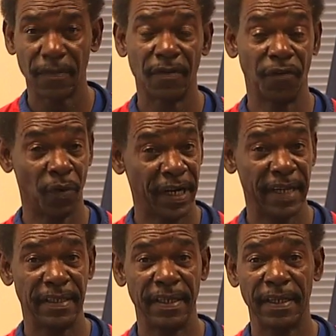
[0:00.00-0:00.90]
for what I
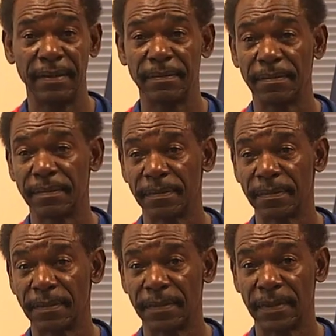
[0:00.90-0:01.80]
did,
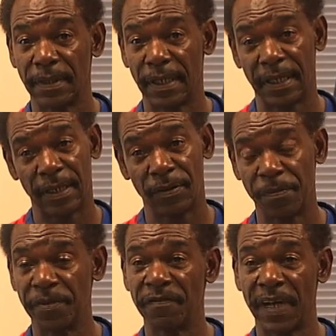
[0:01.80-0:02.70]
and I hope
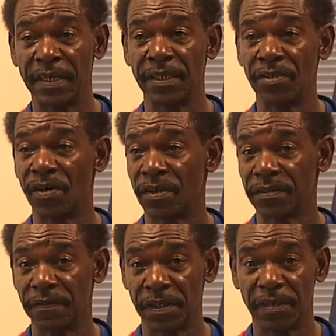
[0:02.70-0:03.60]
you find it in your heart to
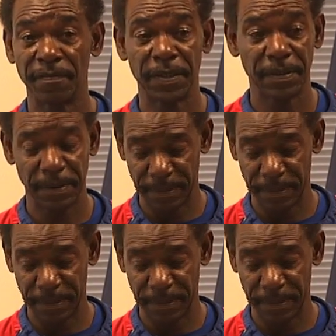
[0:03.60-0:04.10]
forgive me.